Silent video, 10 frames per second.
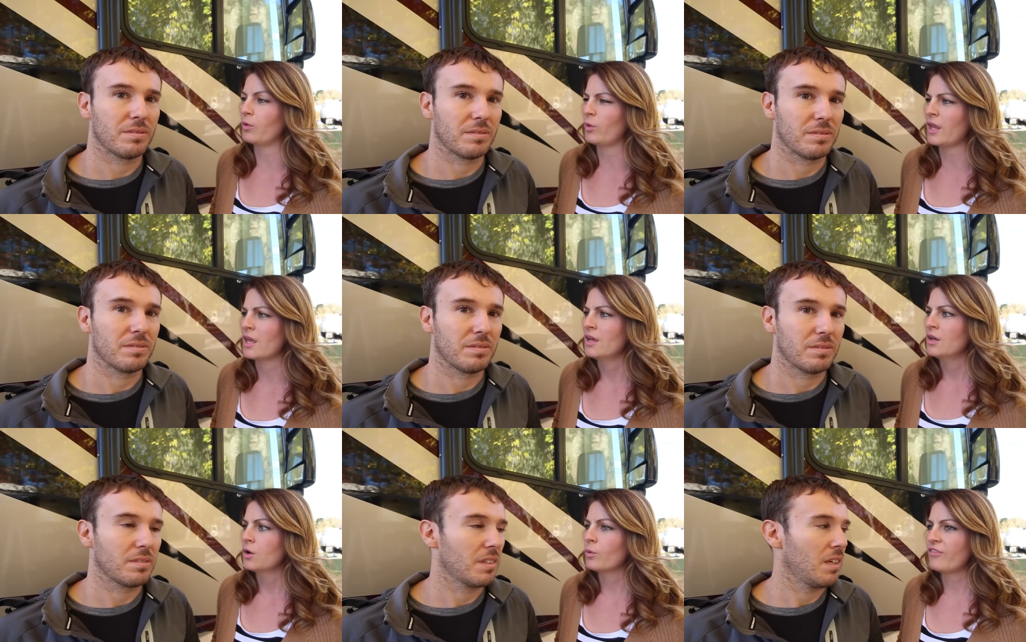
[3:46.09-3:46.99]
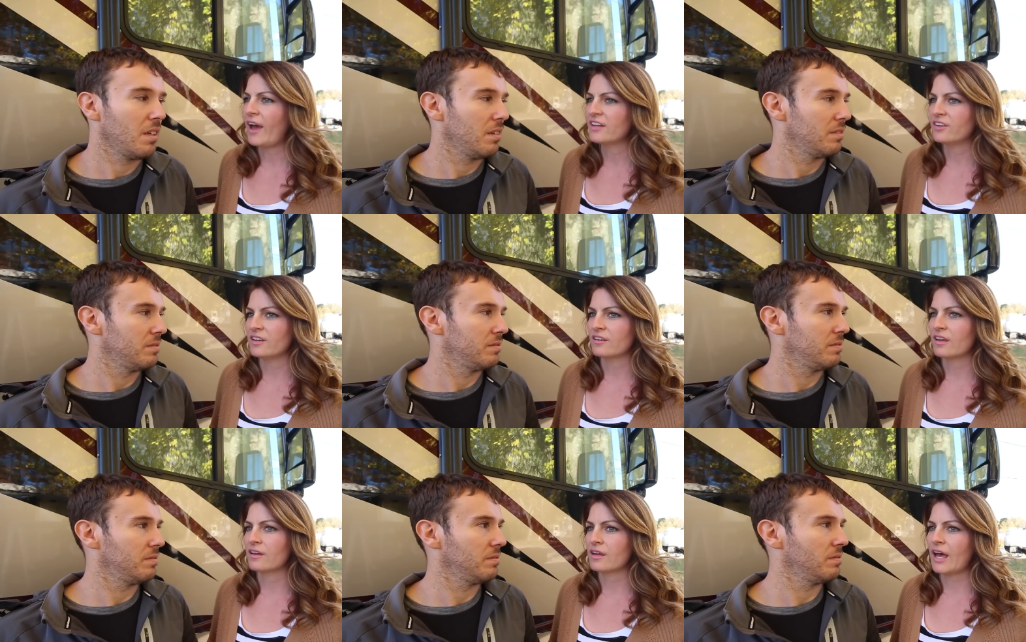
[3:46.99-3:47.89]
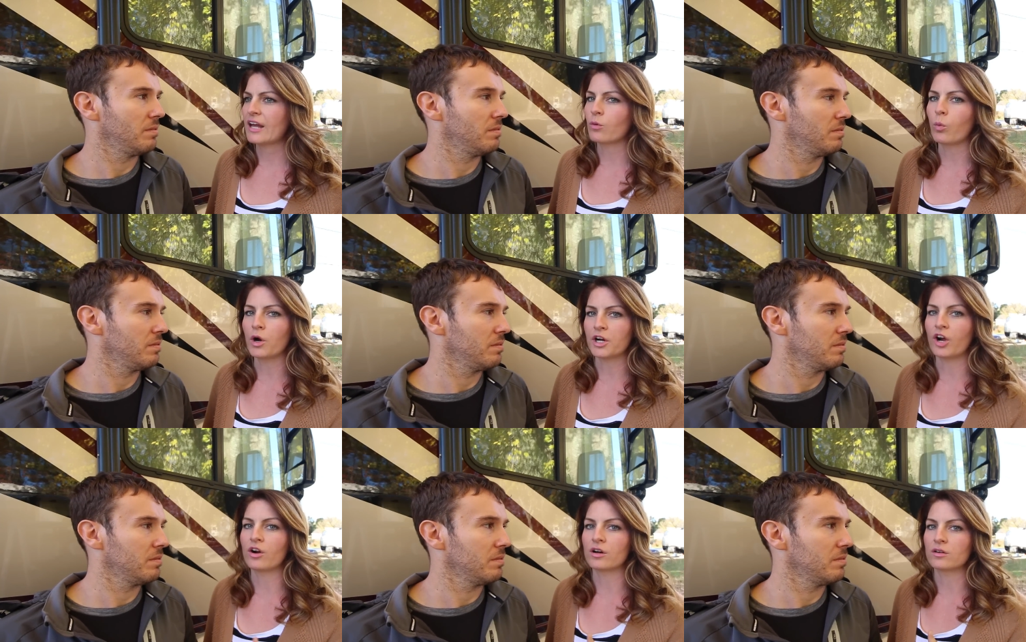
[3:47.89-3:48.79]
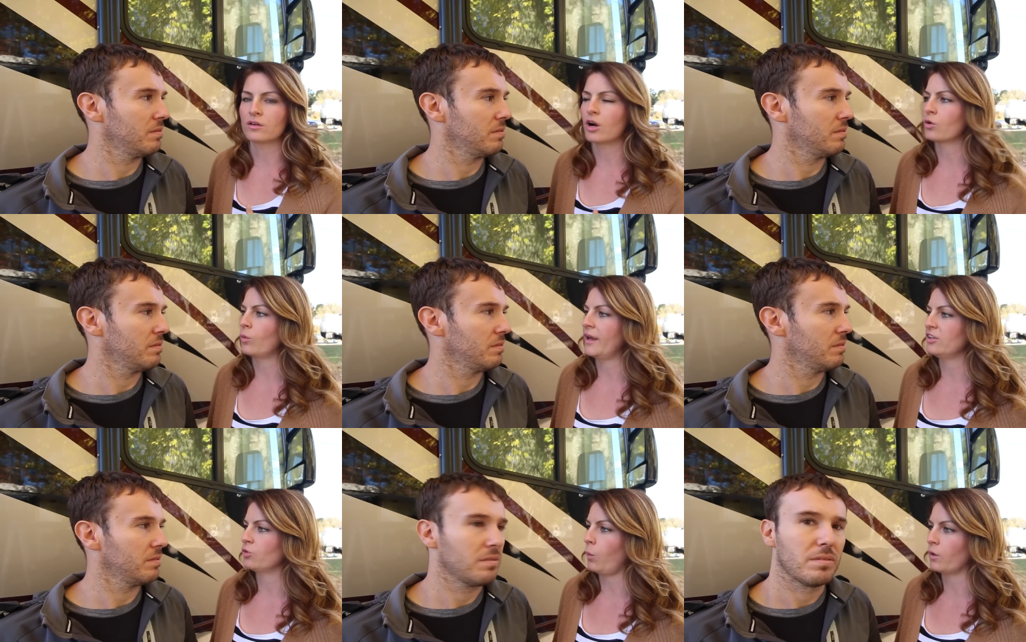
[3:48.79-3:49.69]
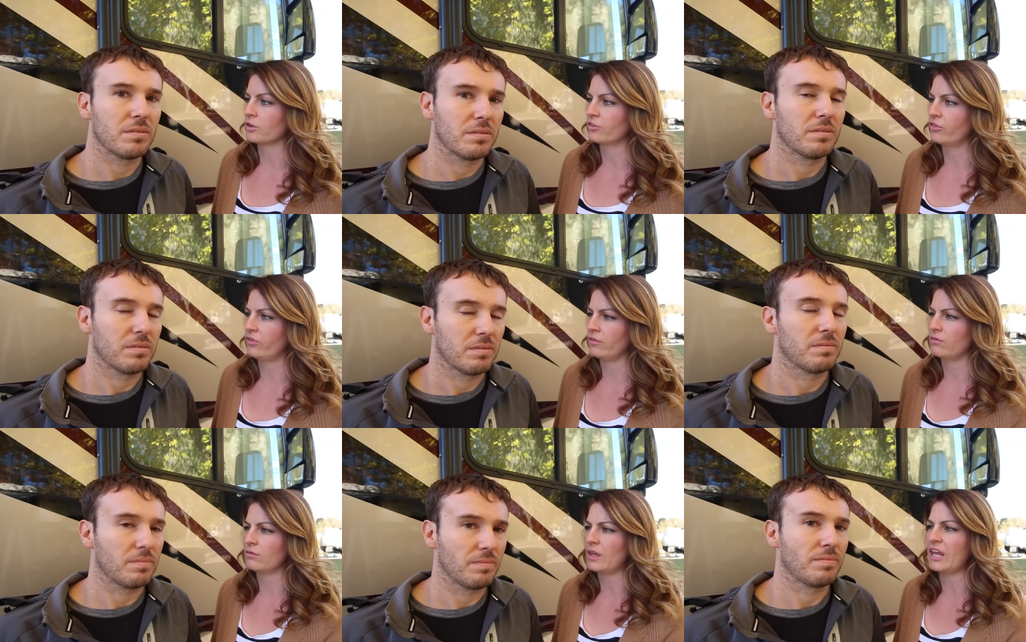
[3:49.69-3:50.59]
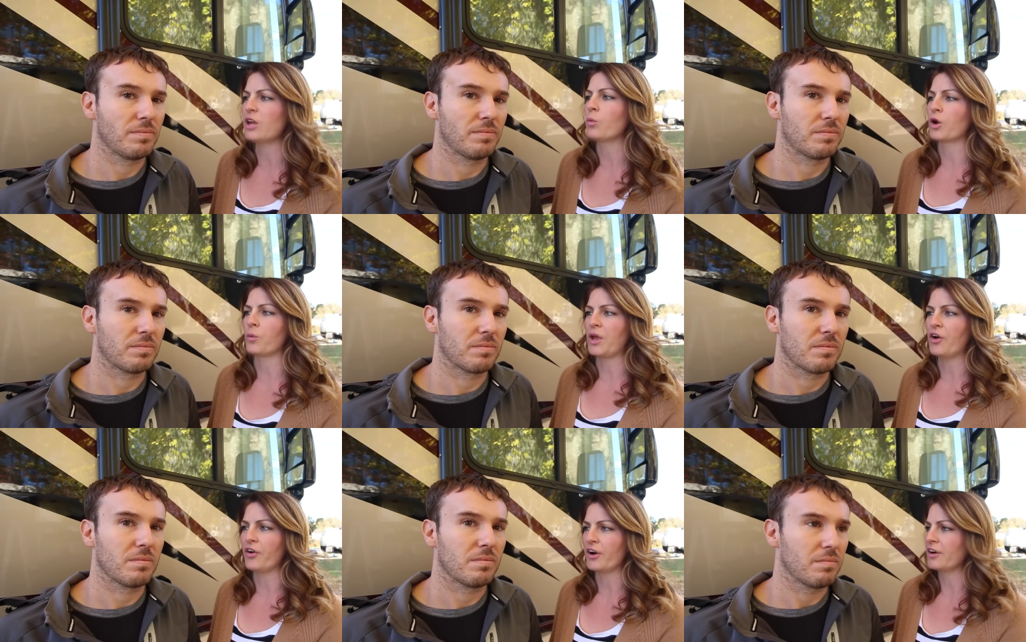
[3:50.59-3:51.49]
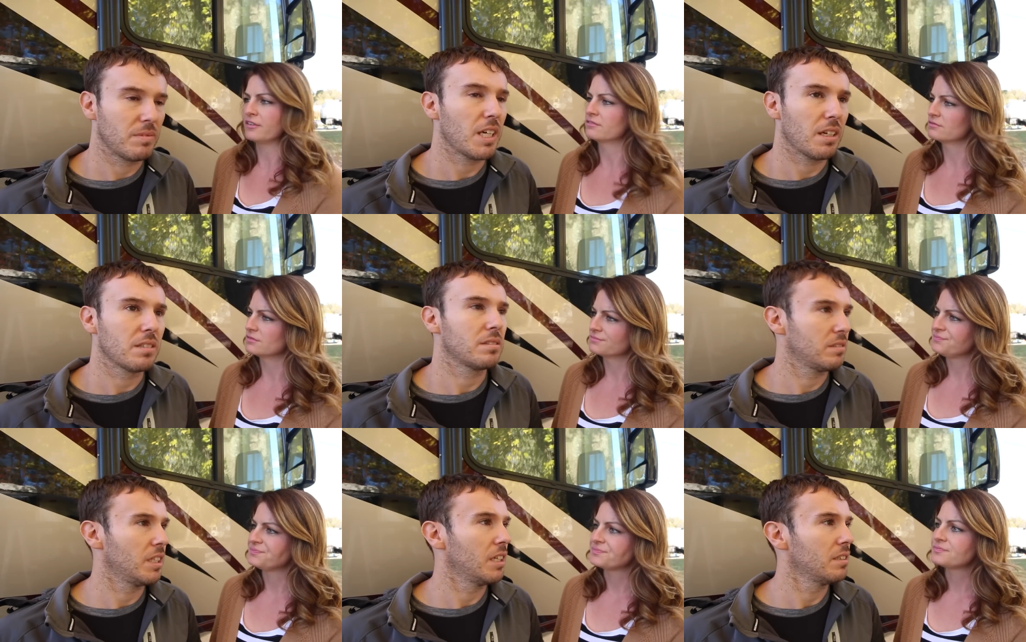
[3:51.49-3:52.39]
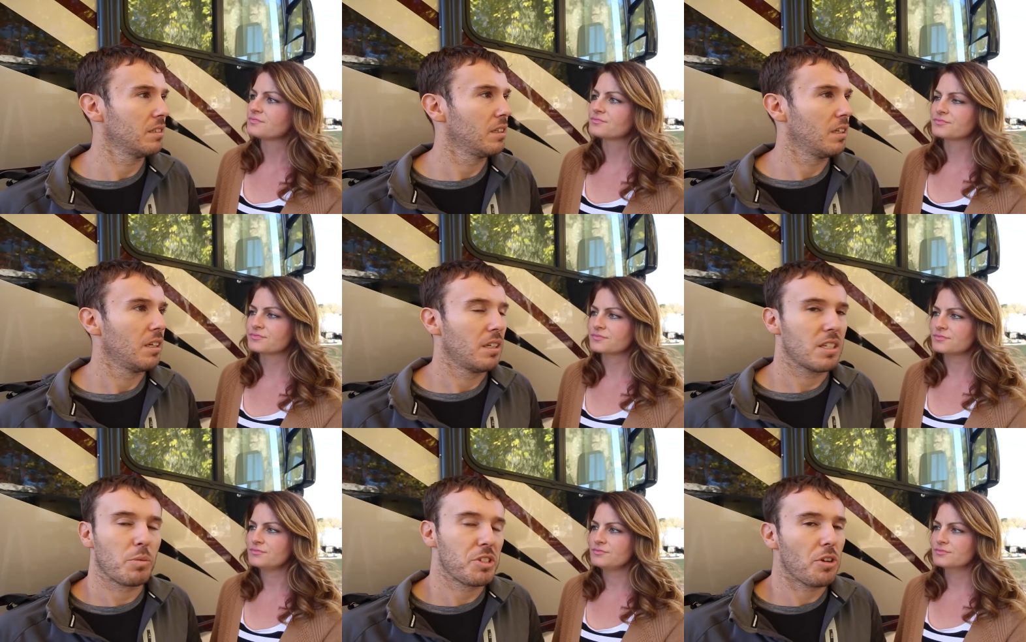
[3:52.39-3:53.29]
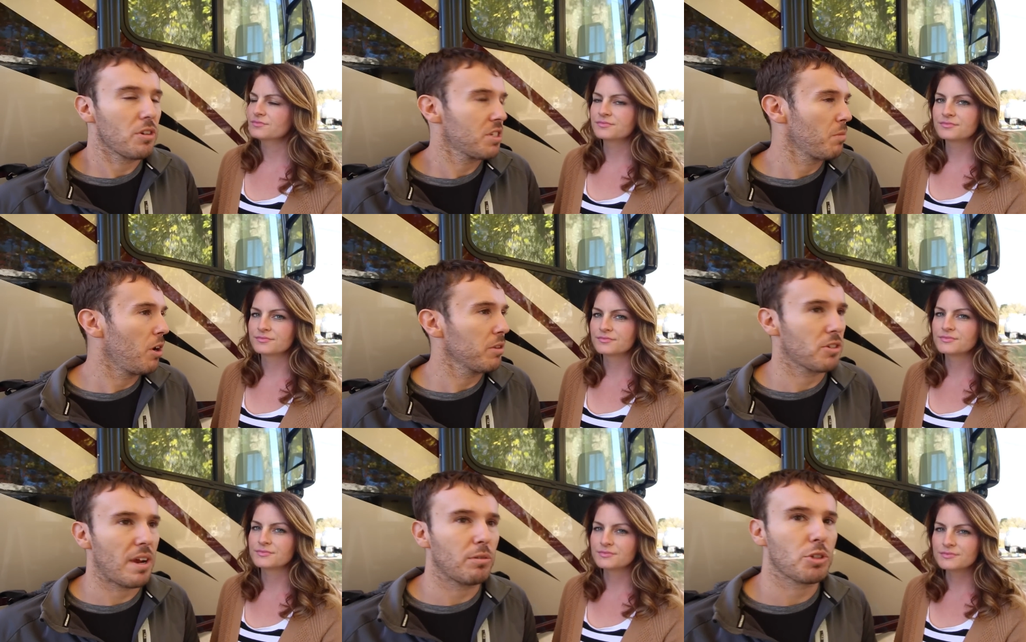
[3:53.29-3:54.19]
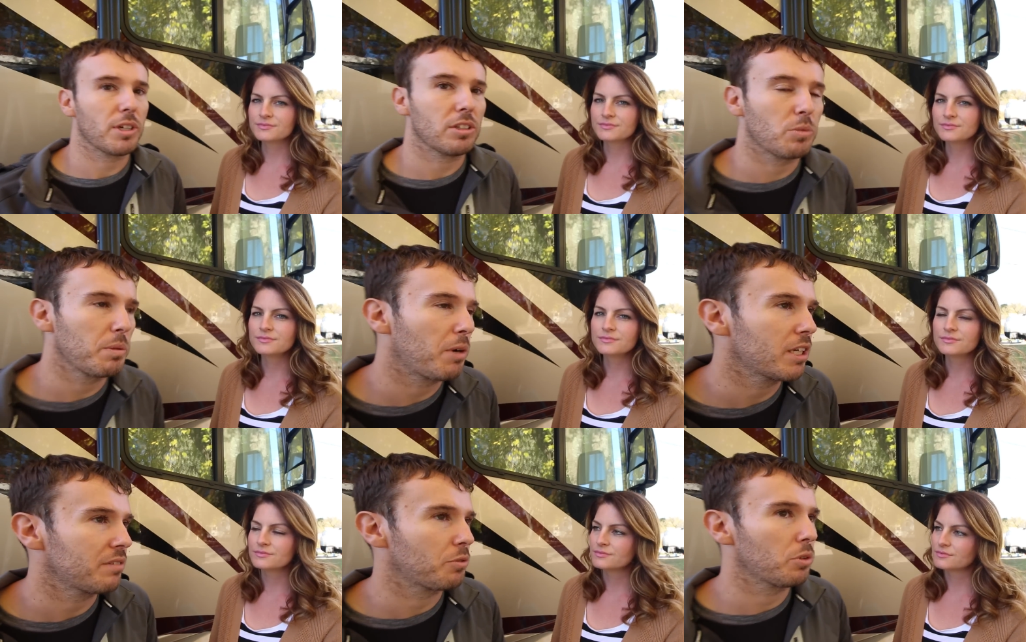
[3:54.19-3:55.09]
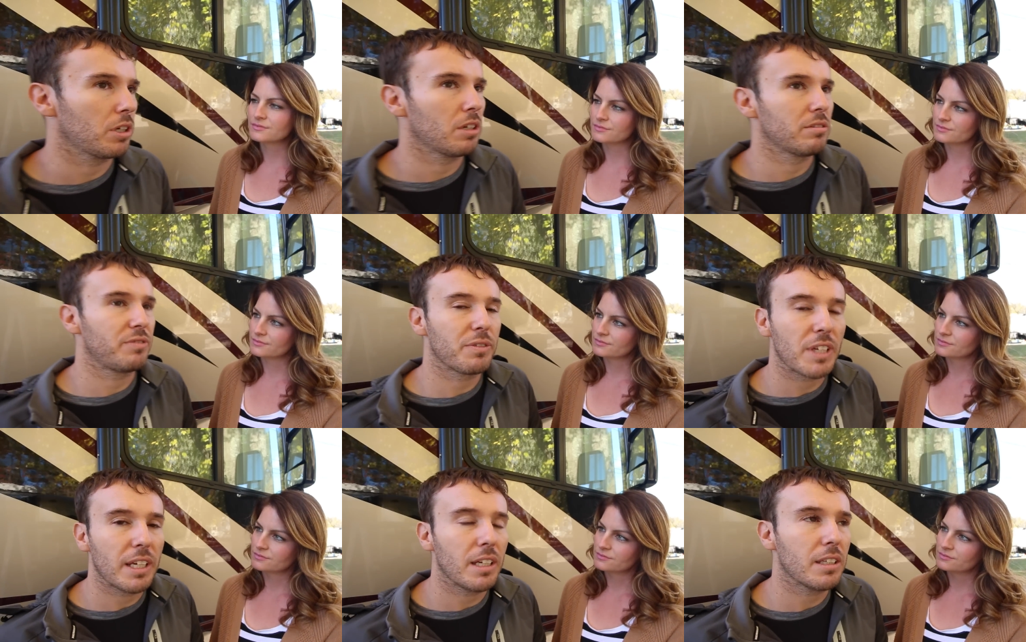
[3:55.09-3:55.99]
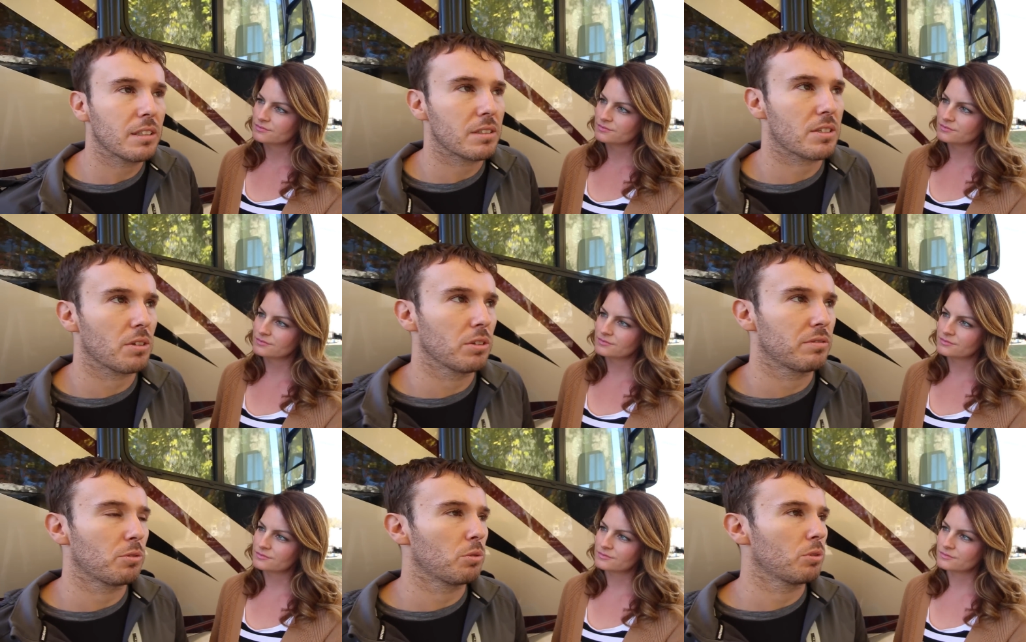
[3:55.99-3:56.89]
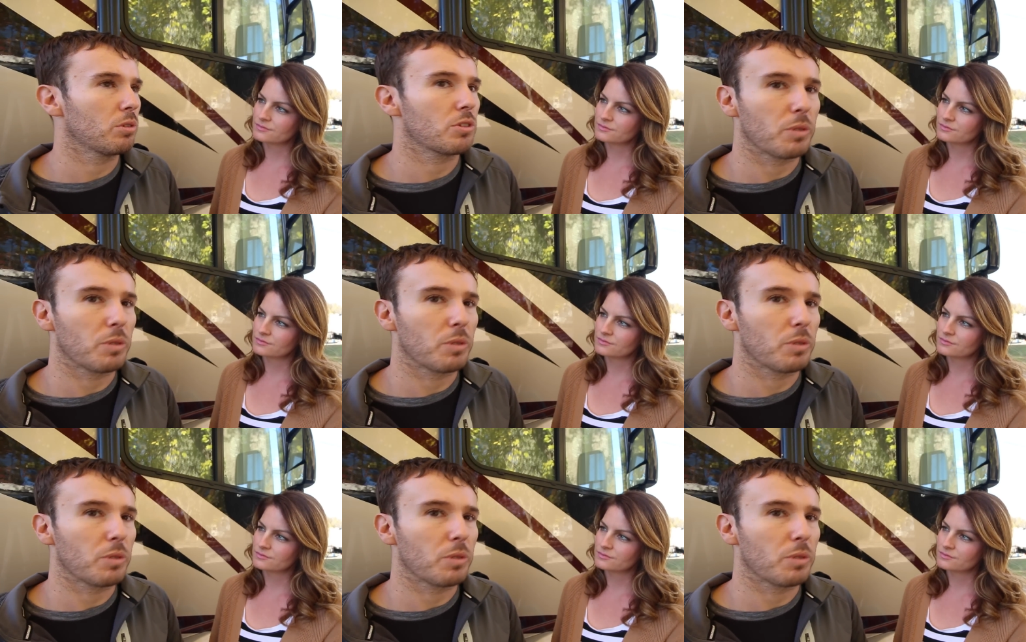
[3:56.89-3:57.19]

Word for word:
Speaker 1: but we we've had to kind of work our our way towards getting where we are.
Speaker 2: Yeah. Yeah. So we started small the travel trailer. We bought it for a uh, 15, sold it for